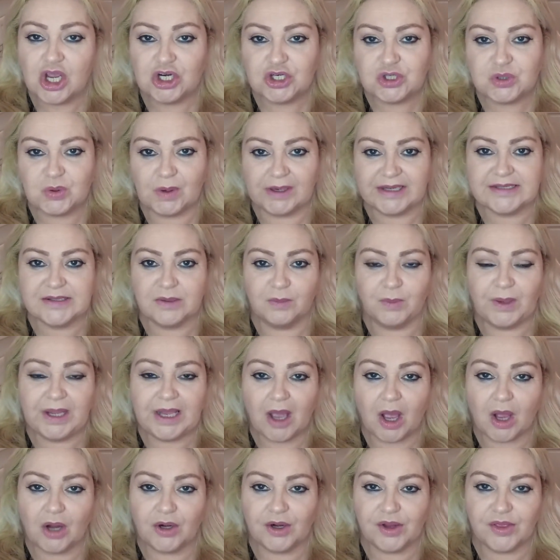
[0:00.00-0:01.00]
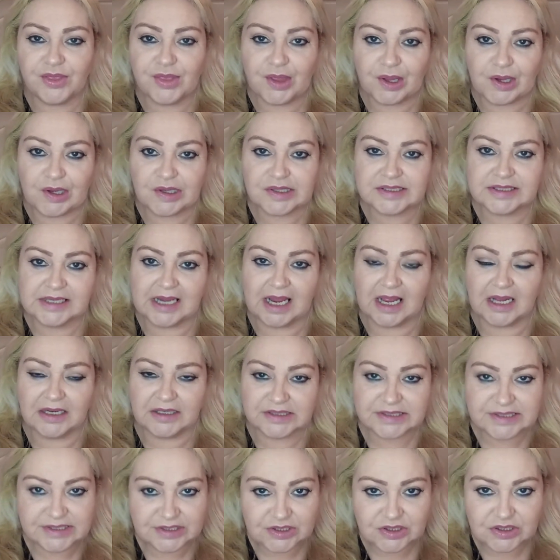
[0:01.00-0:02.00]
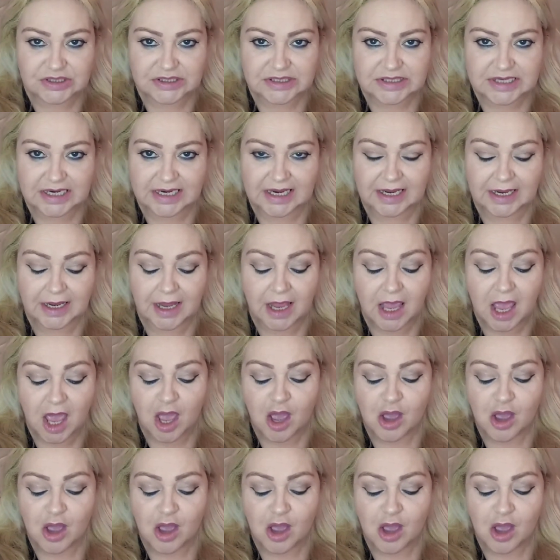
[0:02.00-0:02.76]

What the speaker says: twice a week on a Thursday and a Sunday,